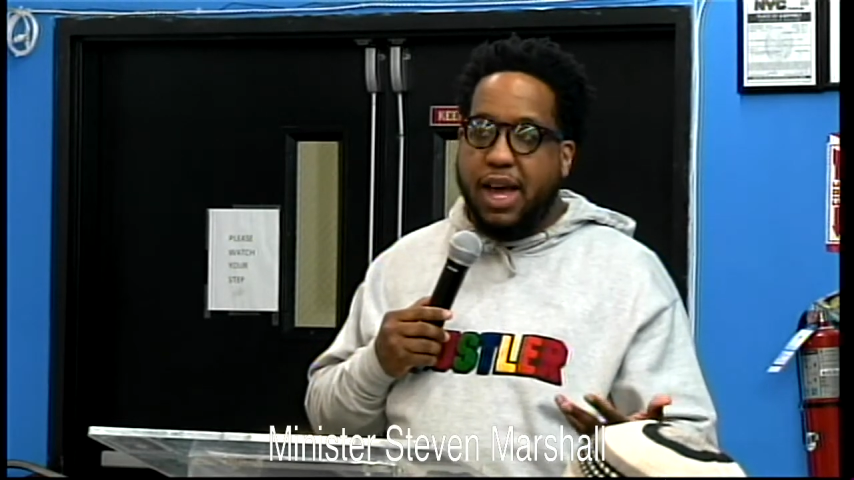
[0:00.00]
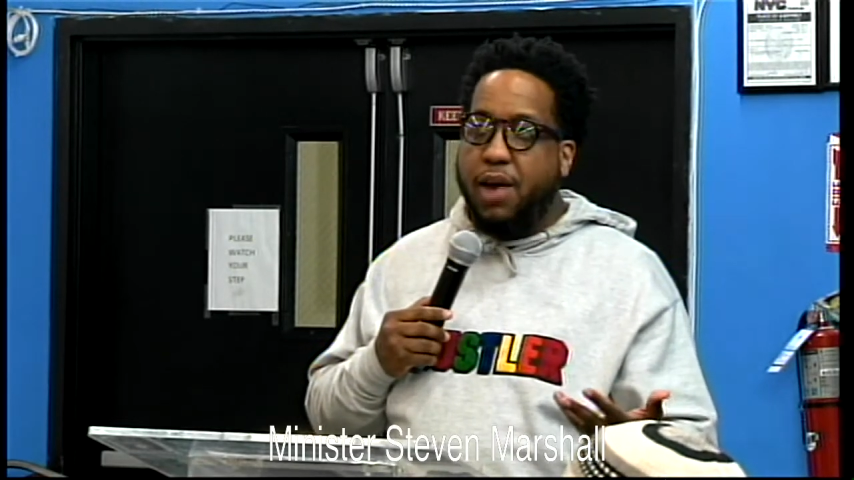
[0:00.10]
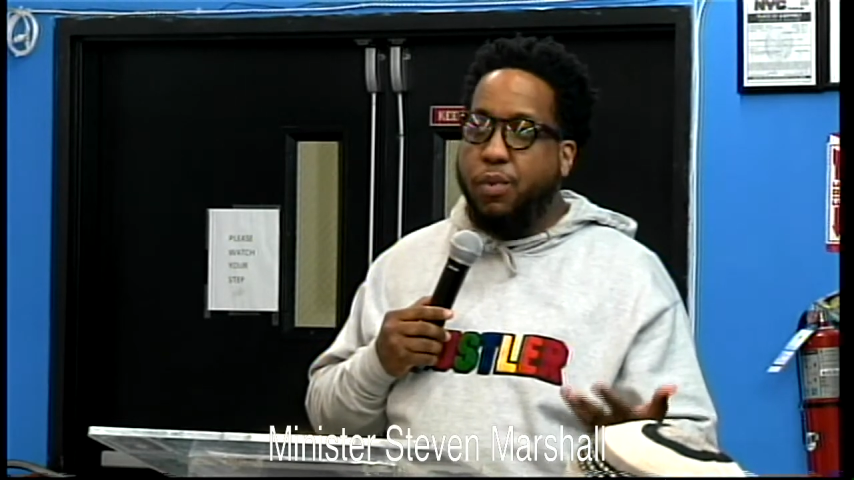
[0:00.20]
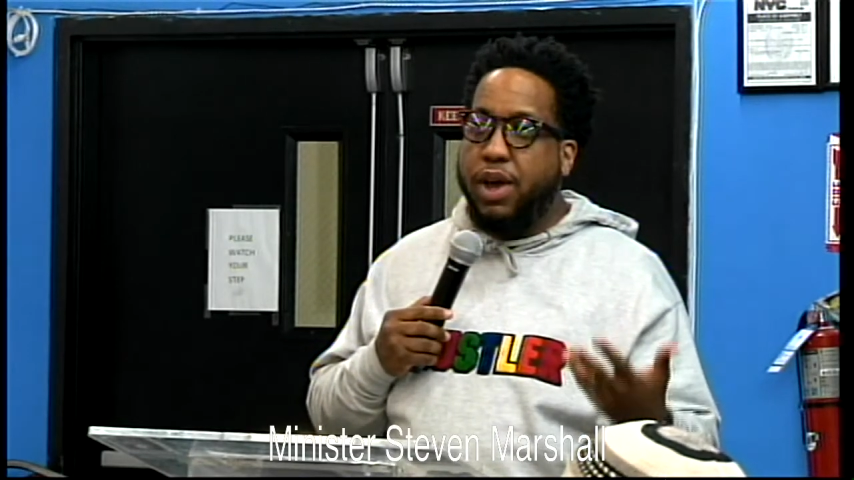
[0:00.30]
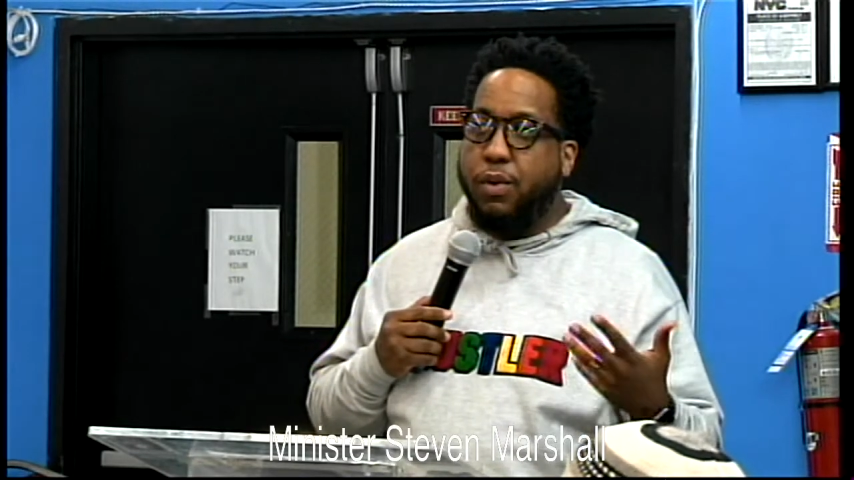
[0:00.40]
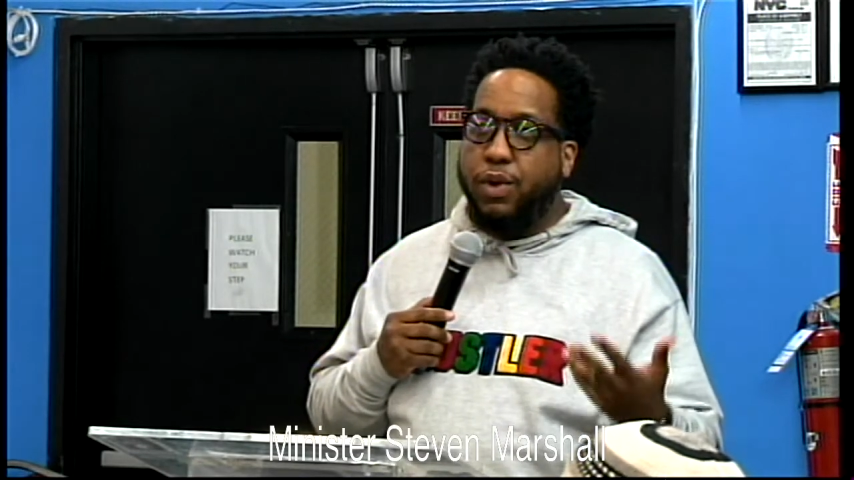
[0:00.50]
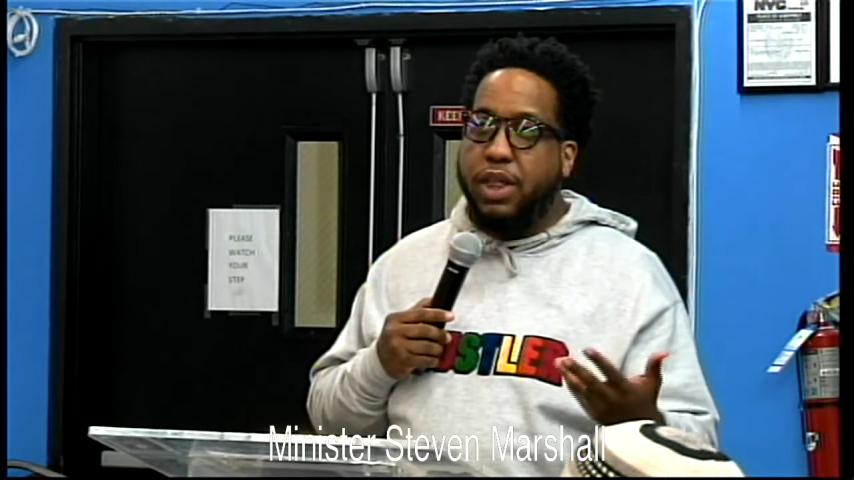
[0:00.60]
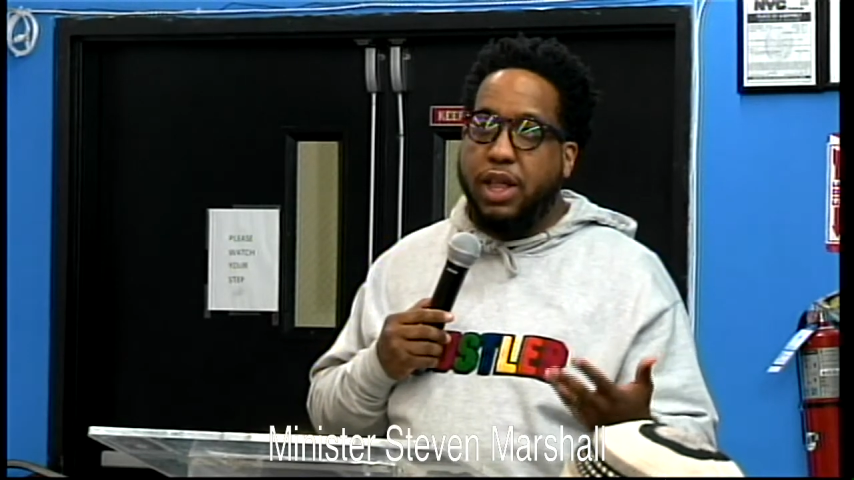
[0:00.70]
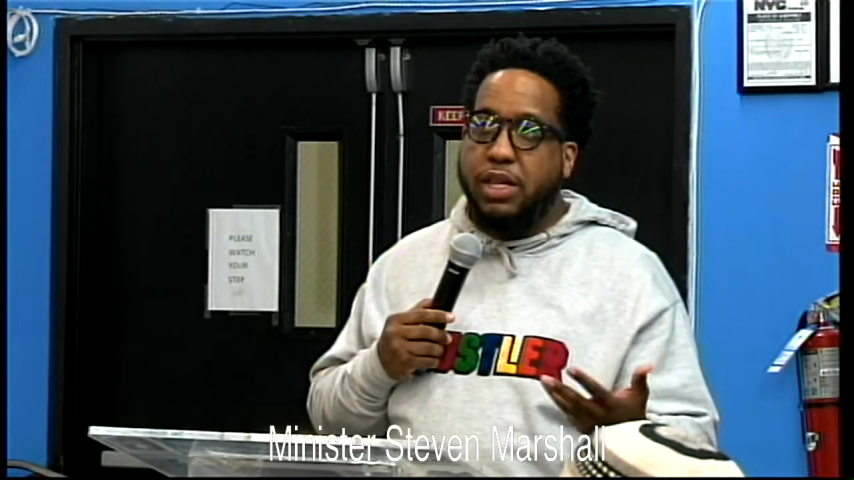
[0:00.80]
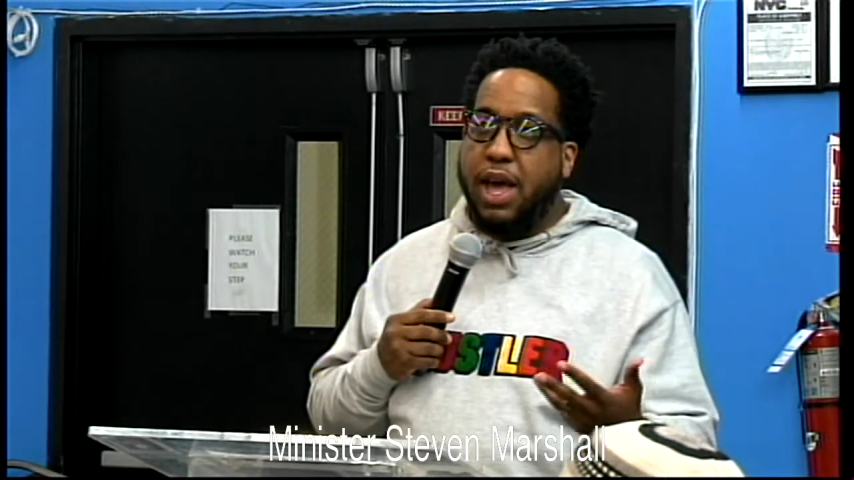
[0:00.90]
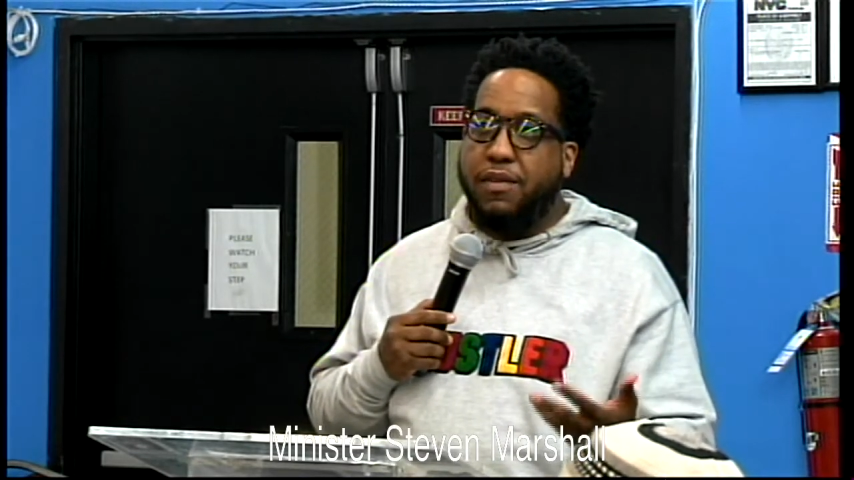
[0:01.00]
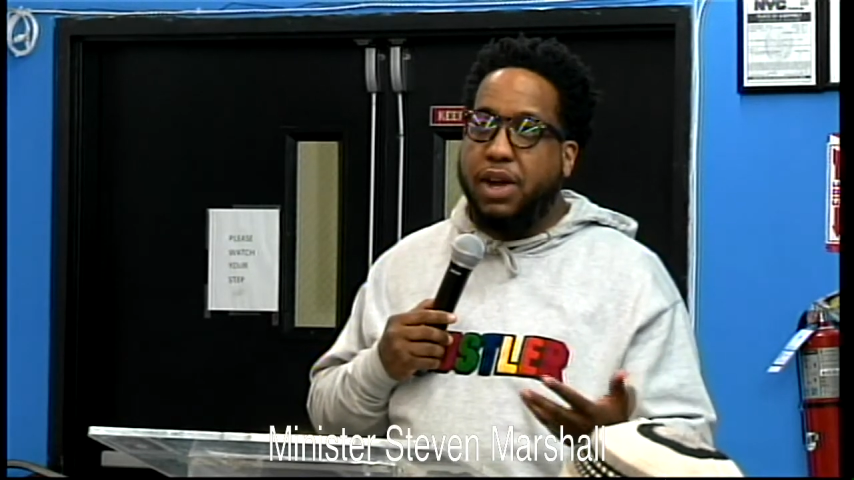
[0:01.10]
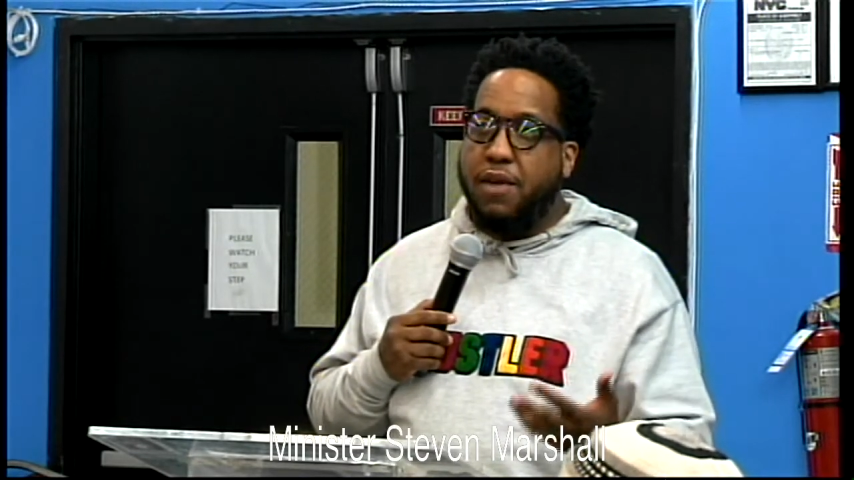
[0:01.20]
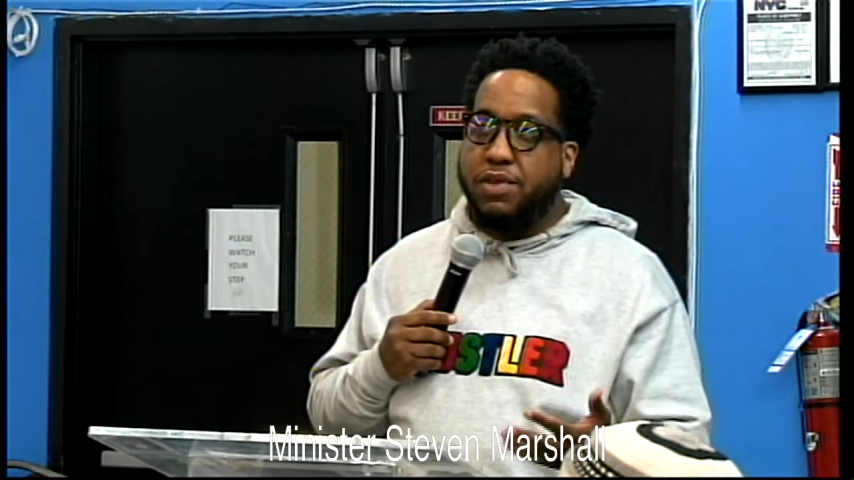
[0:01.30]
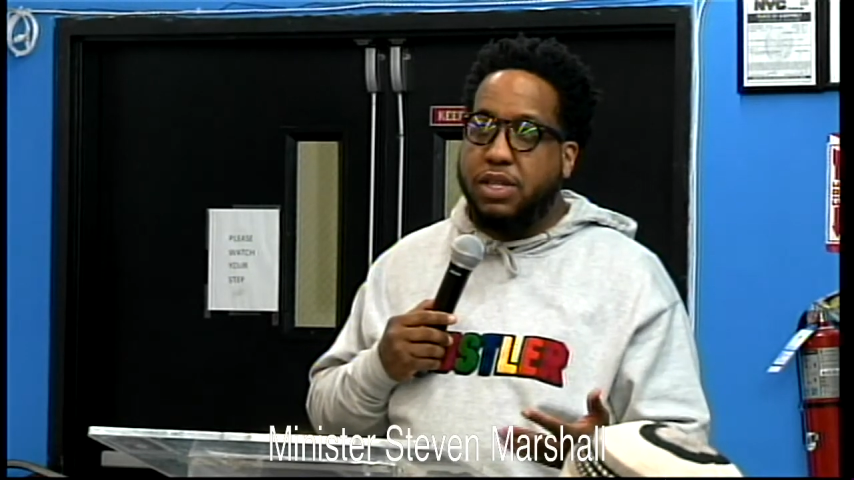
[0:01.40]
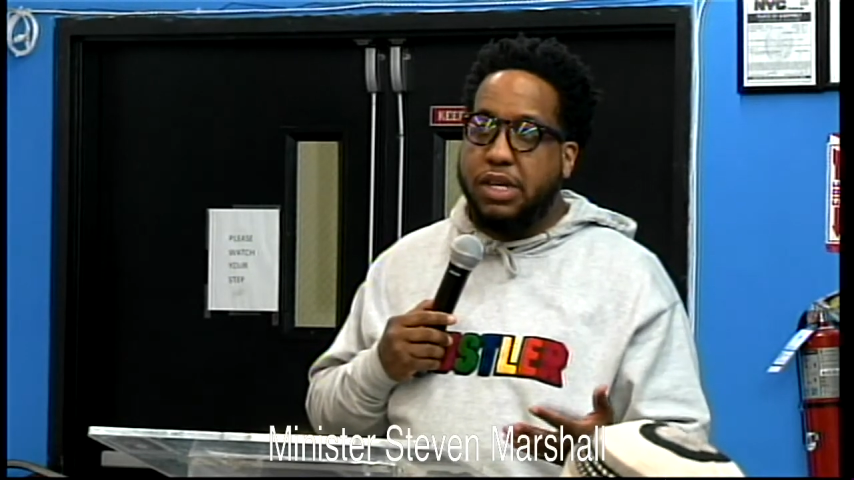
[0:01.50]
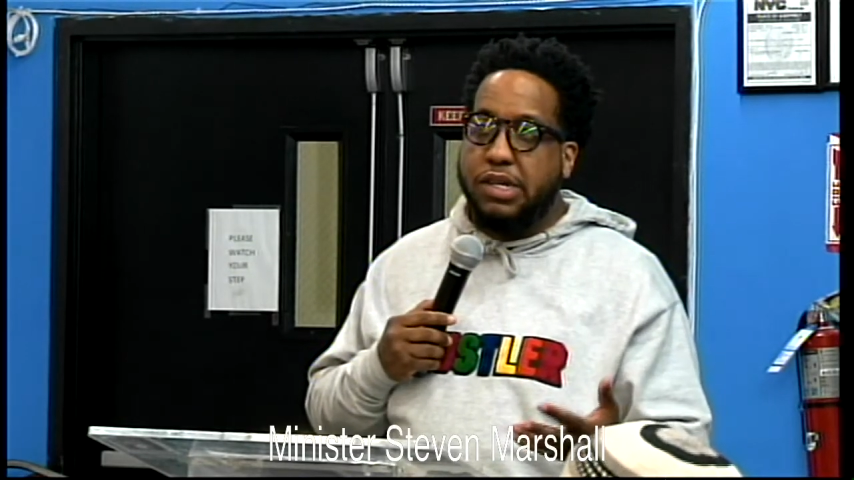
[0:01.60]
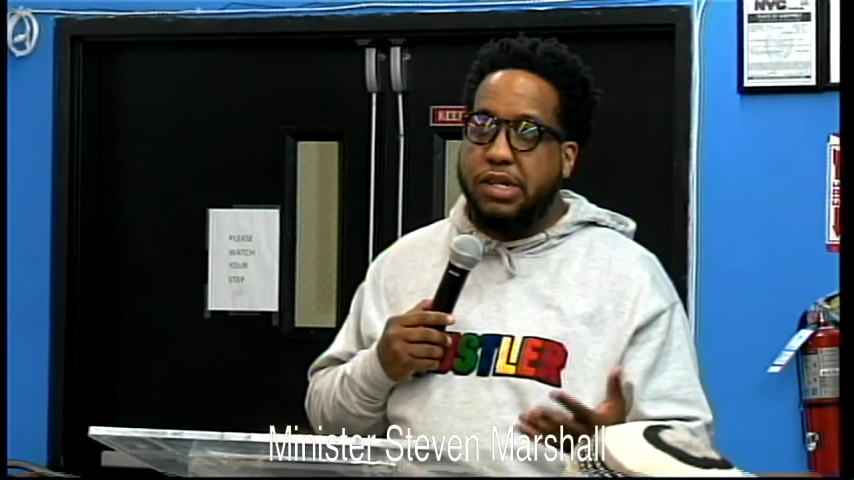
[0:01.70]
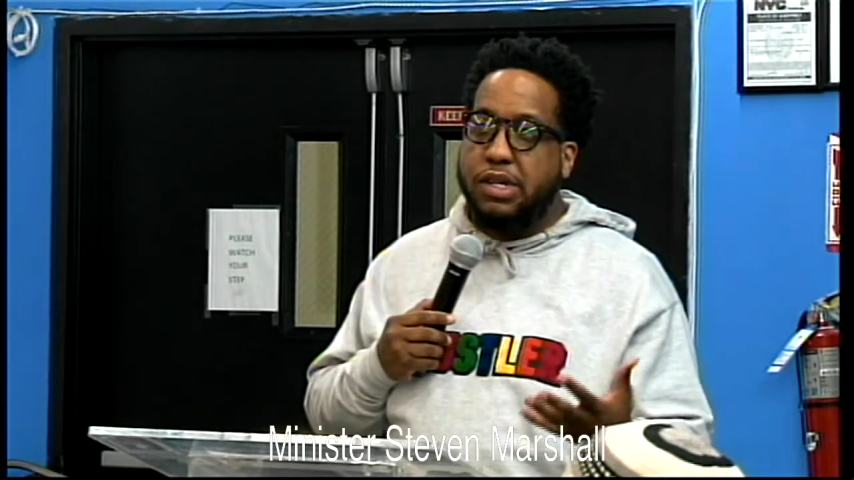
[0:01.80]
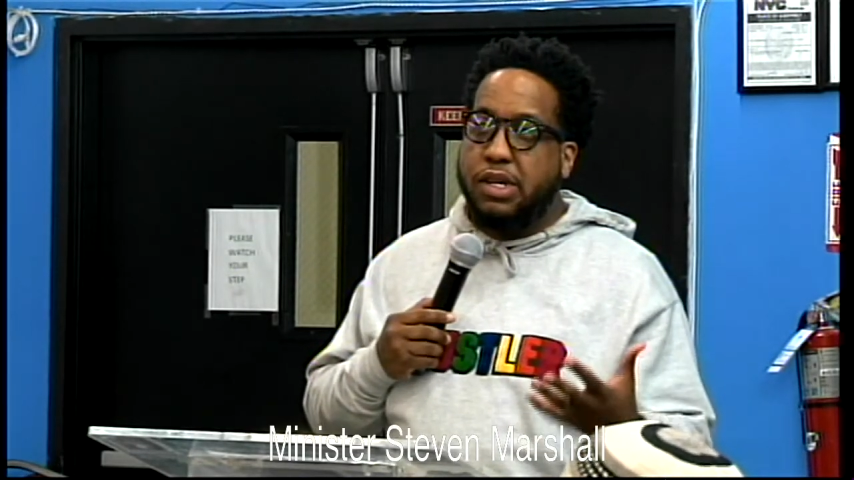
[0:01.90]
time where we need to have a conversation.